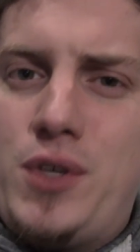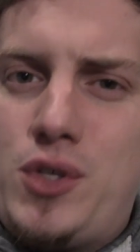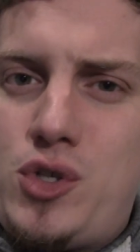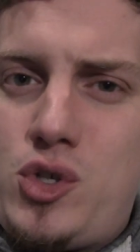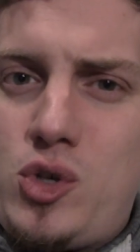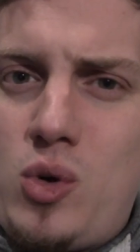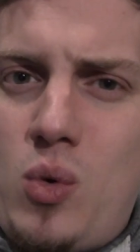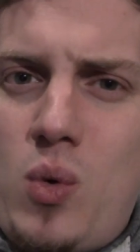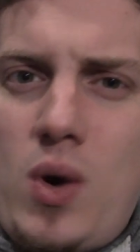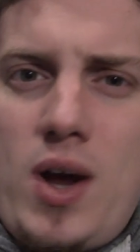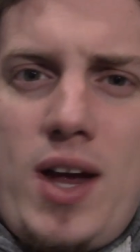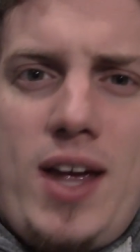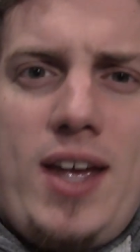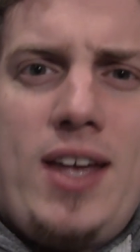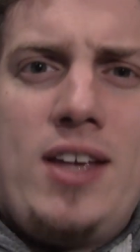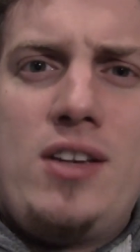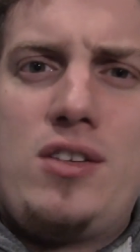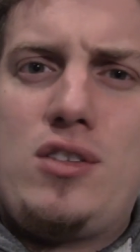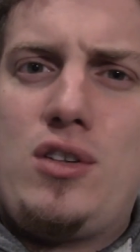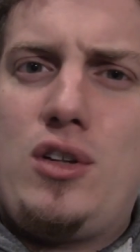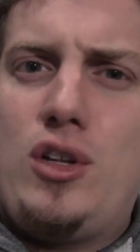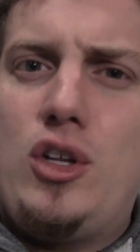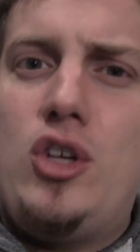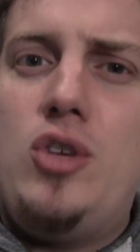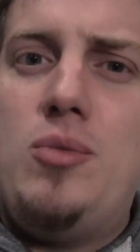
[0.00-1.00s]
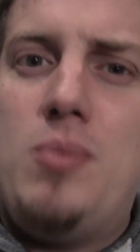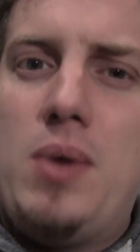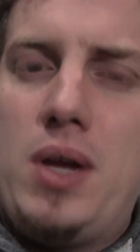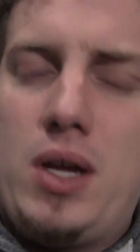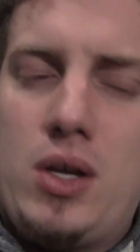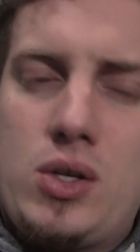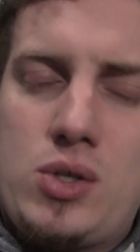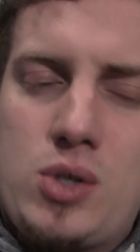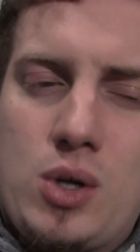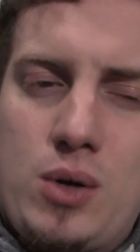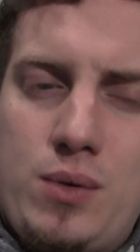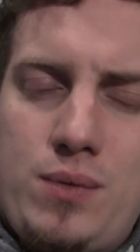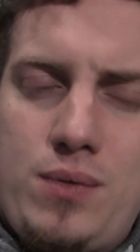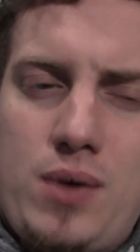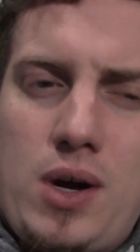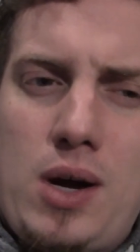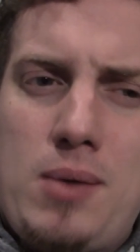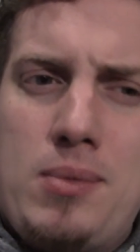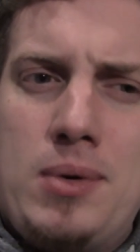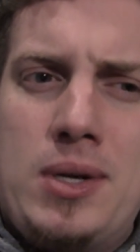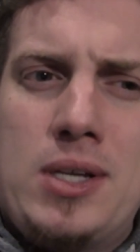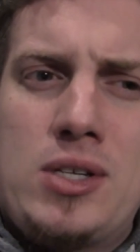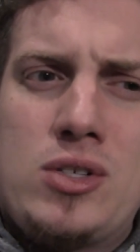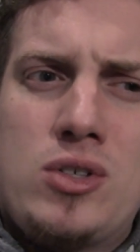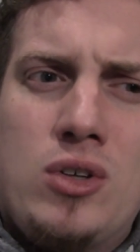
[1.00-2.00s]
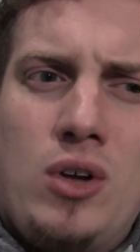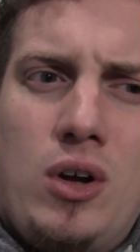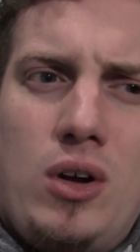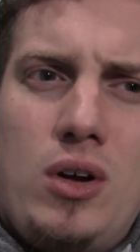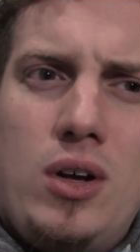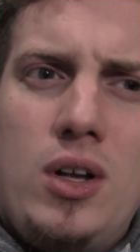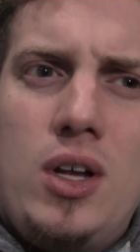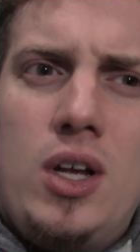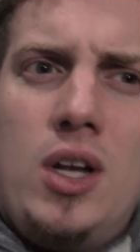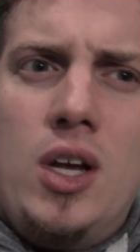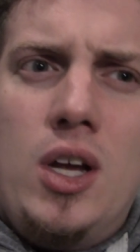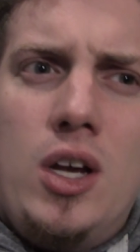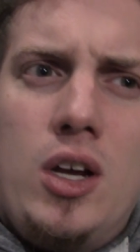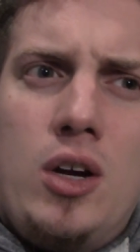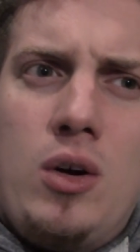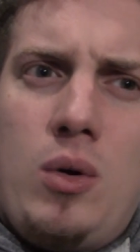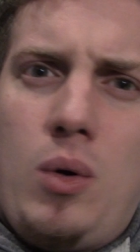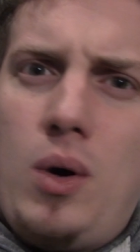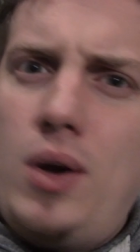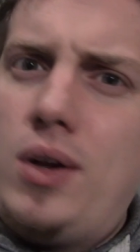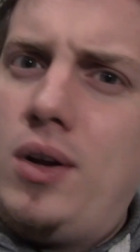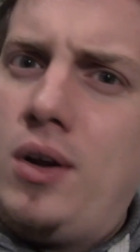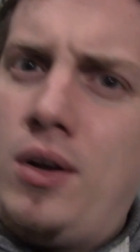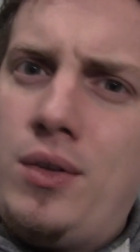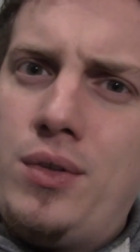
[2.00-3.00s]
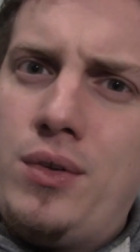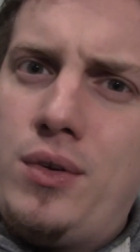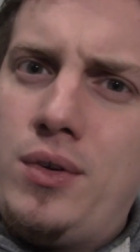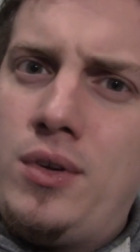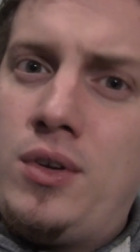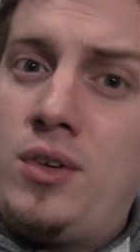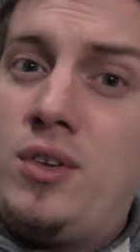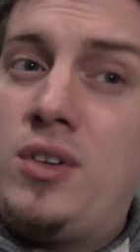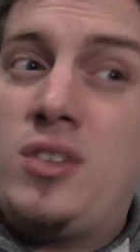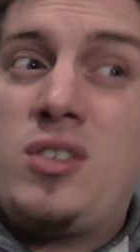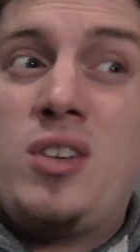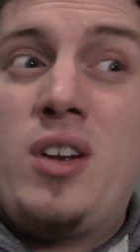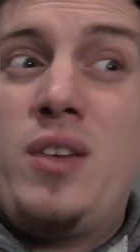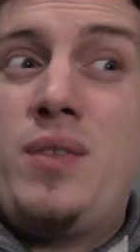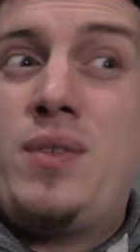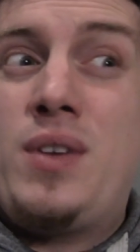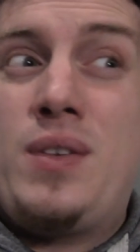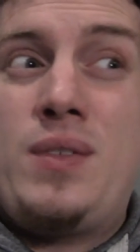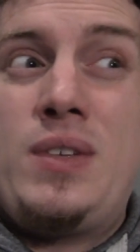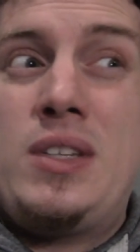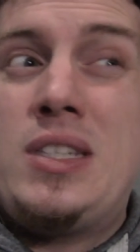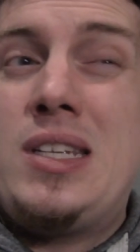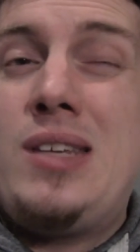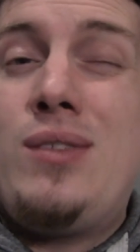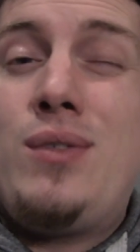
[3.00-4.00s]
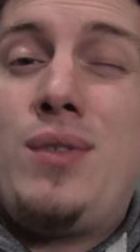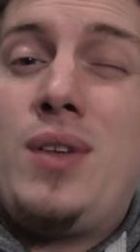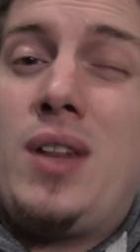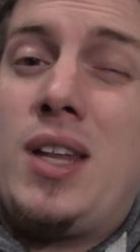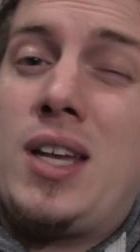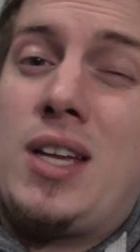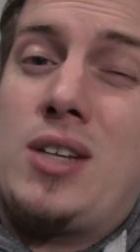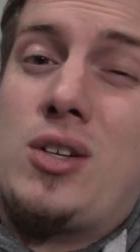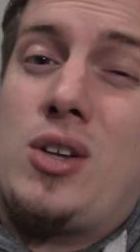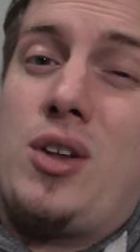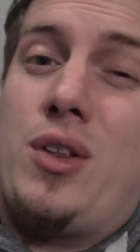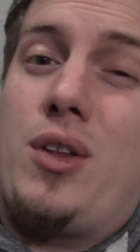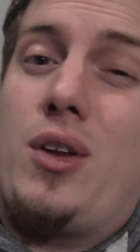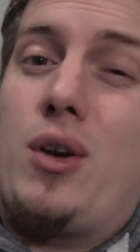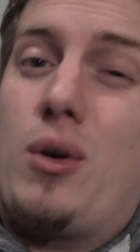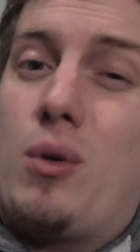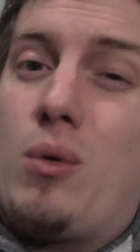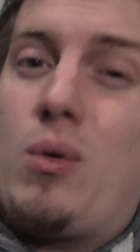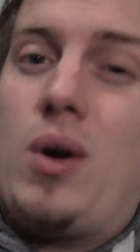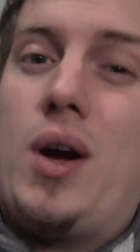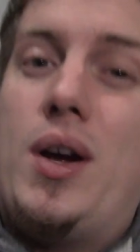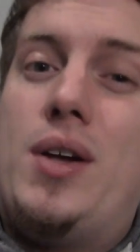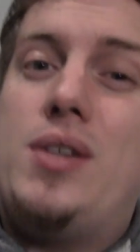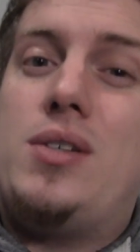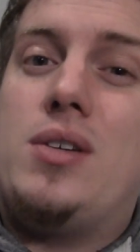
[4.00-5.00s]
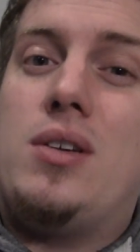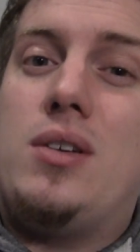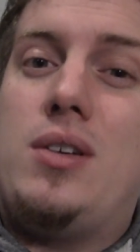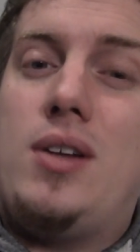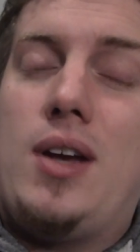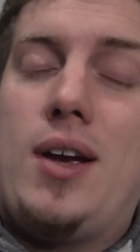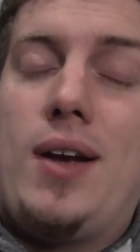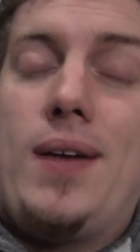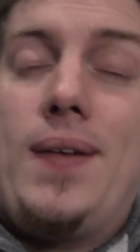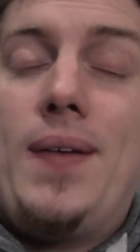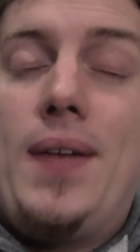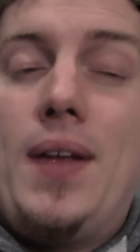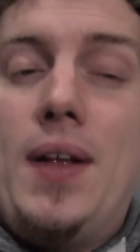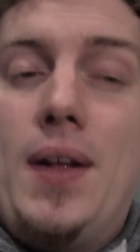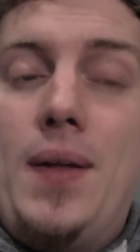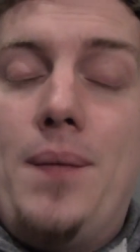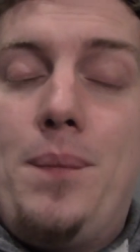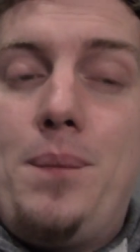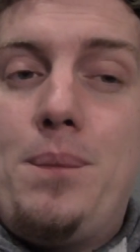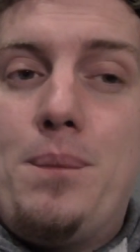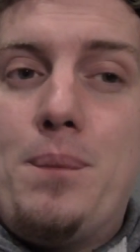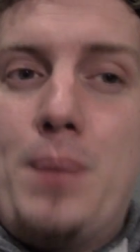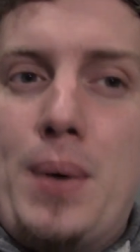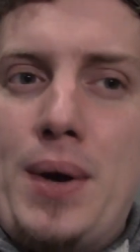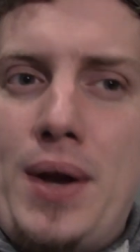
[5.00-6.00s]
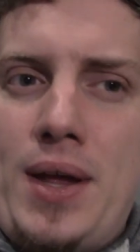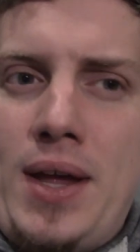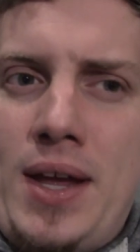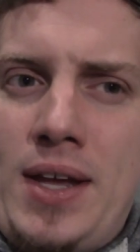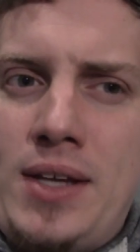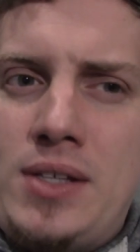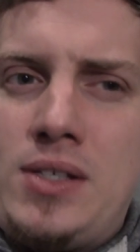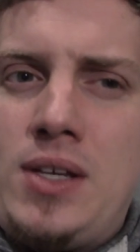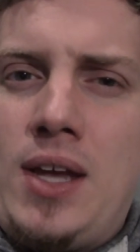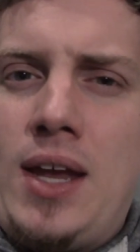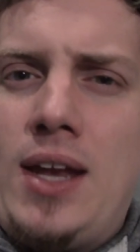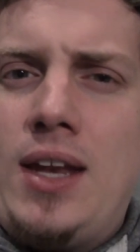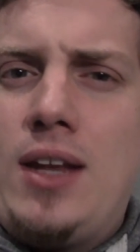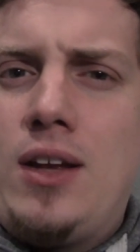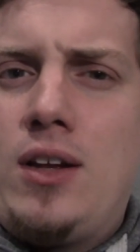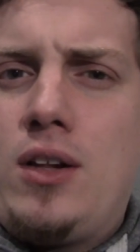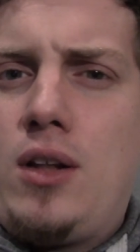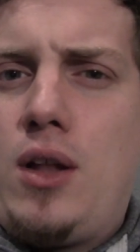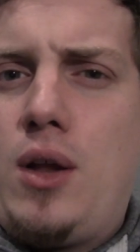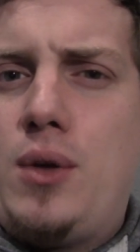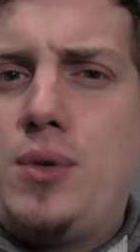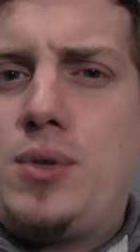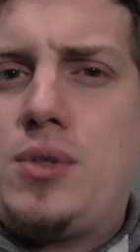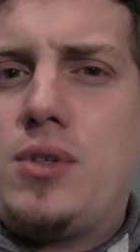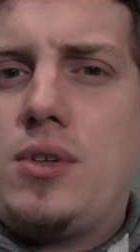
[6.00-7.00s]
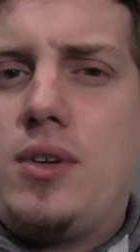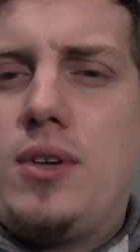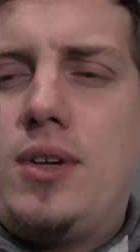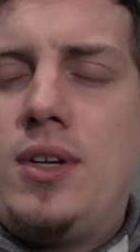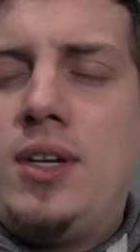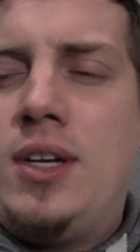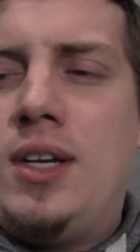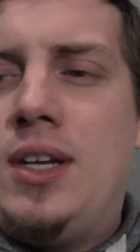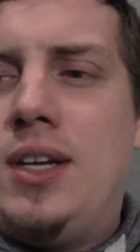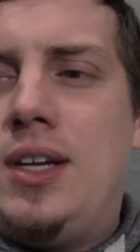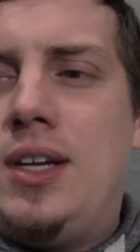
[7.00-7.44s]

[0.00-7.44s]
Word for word: The square is looming so far, but it's not quite on the. It's not even, it doesn't even feel like it's on the horizon yet but it is getting closer.